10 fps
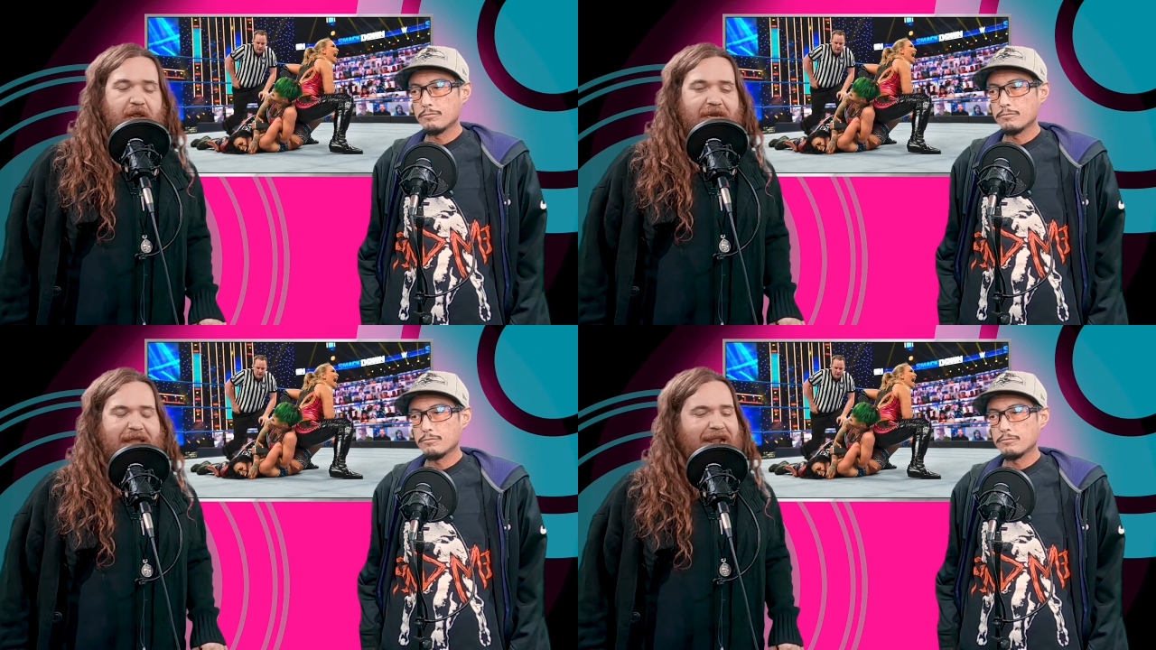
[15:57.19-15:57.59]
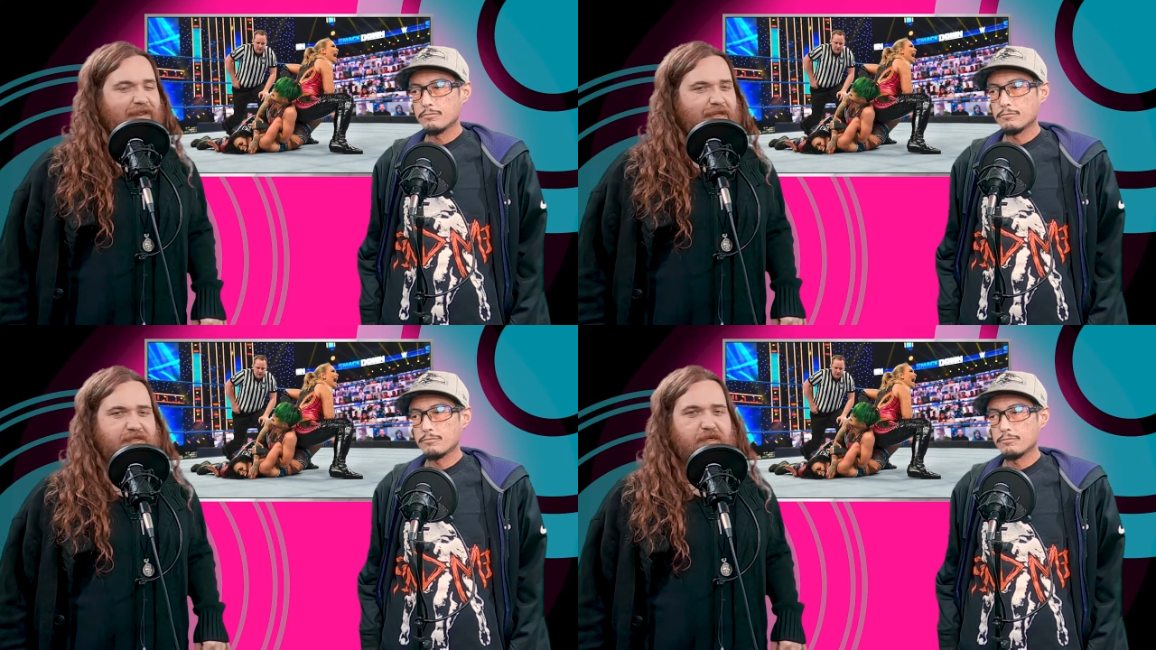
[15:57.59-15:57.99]
Speaker 1: and Natty
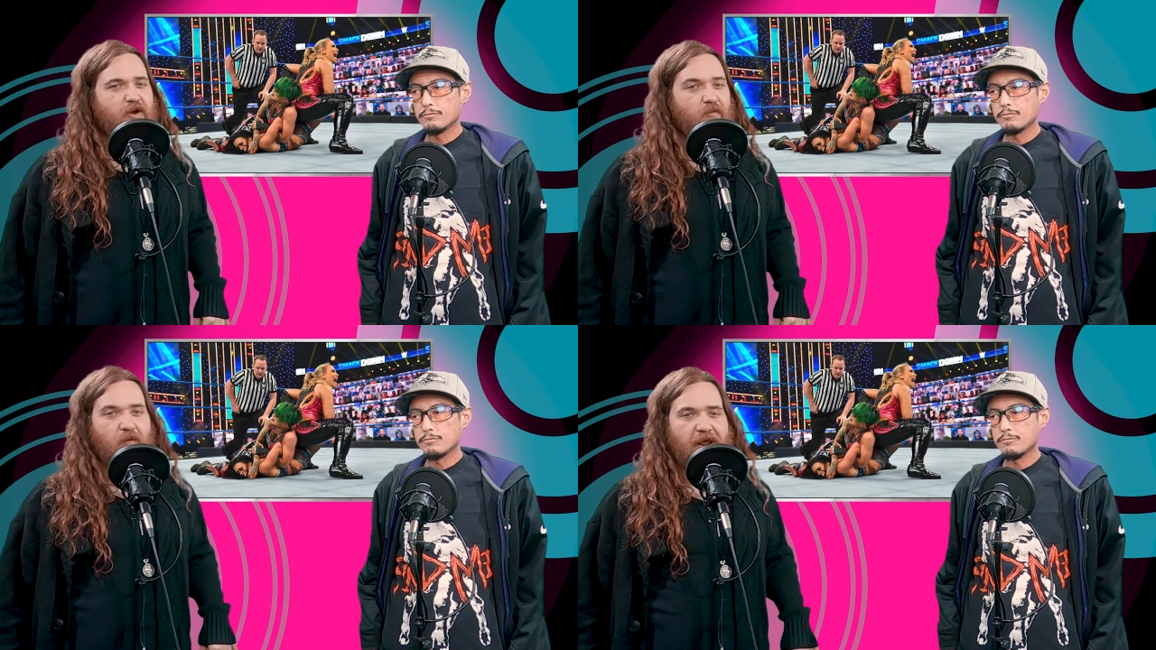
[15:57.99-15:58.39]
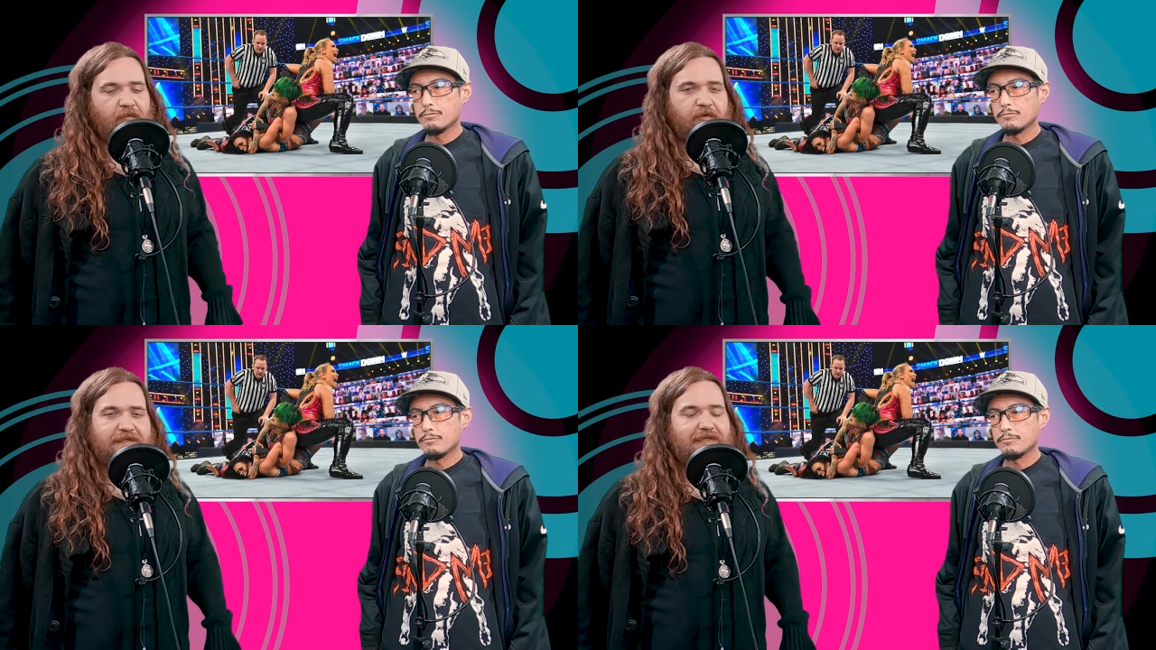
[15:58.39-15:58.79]
lets it go right
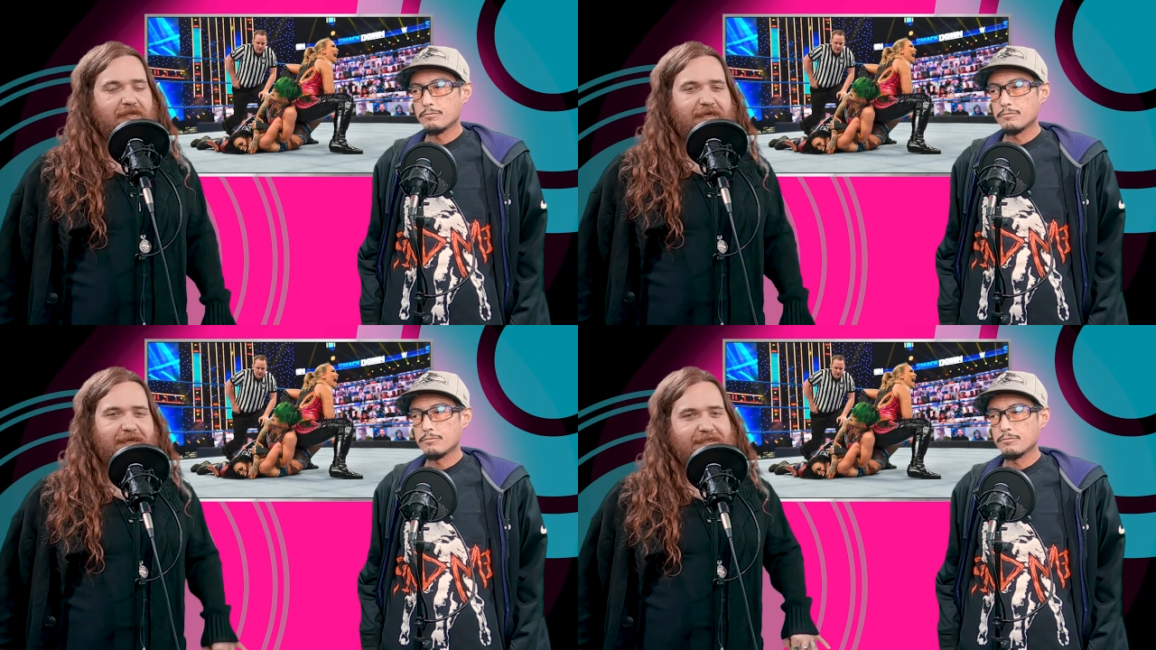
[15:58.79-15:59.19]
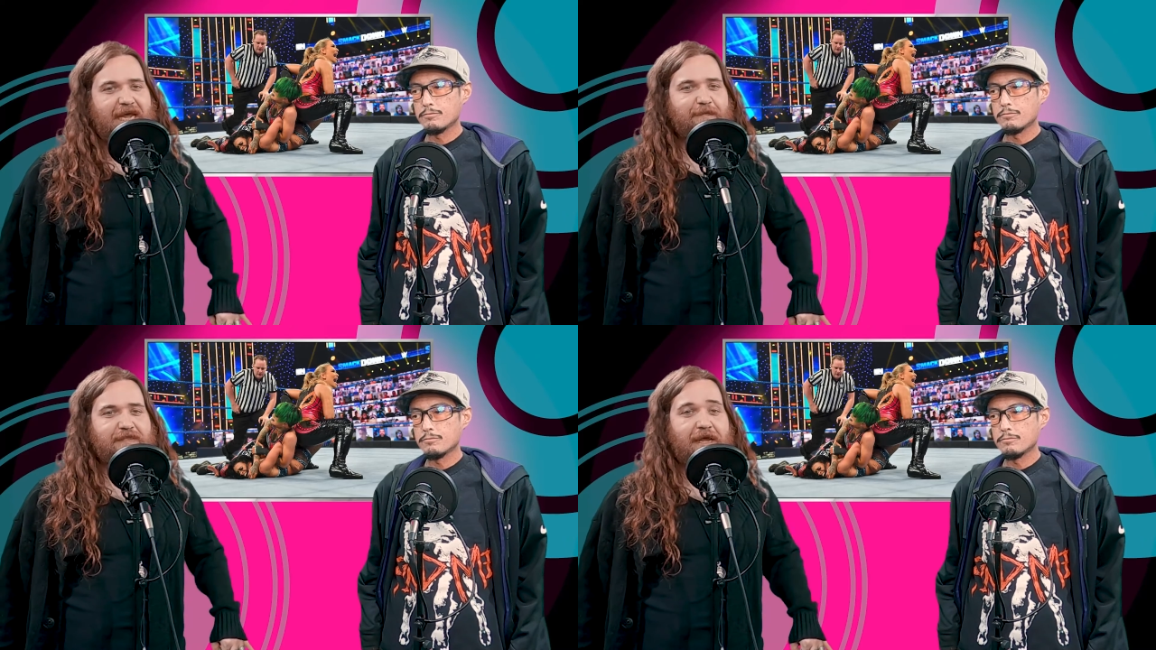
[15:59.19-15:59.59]
when Zelina
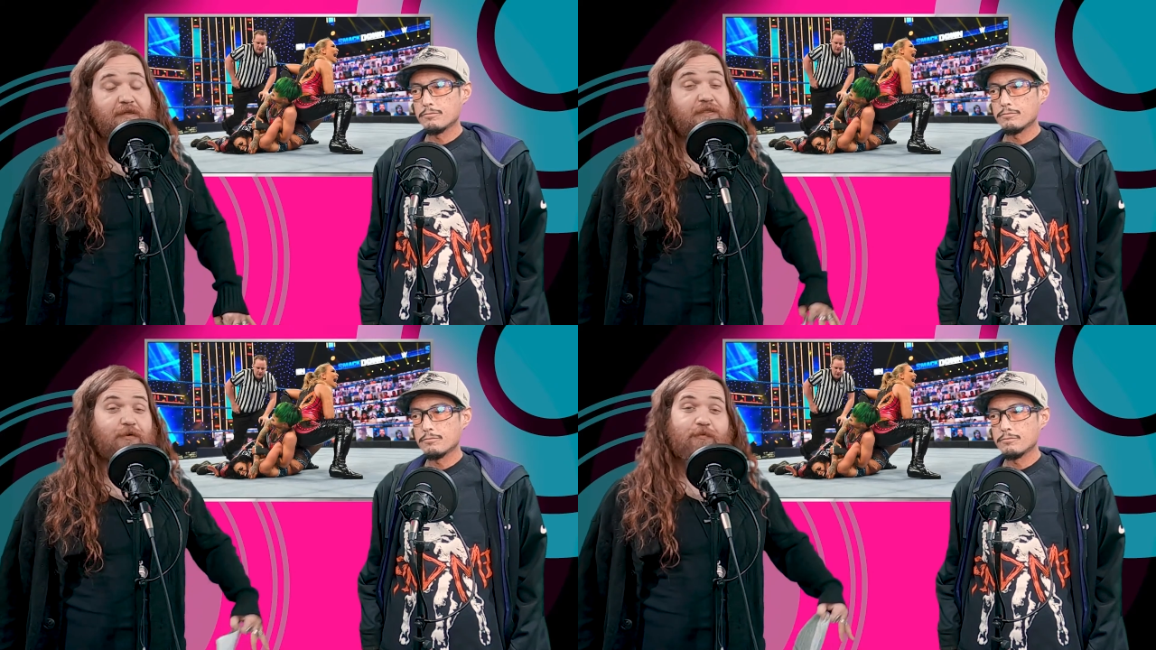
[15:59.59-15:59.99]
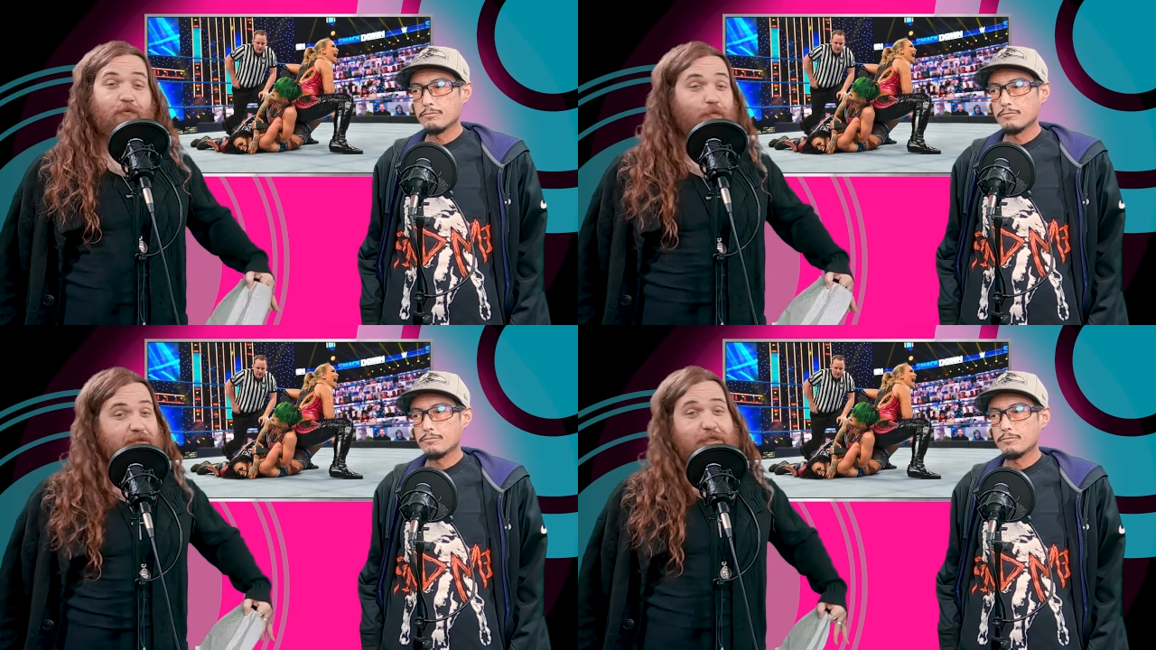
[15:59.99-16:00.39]
taps out. So
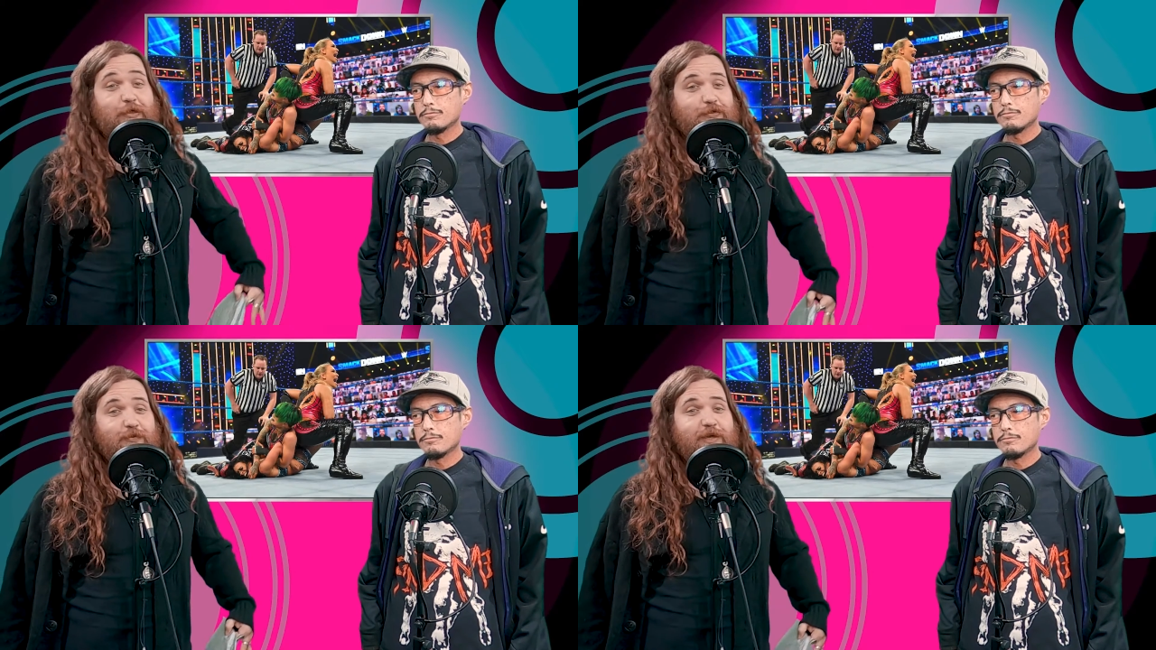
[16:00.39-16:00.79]
Ruby steals the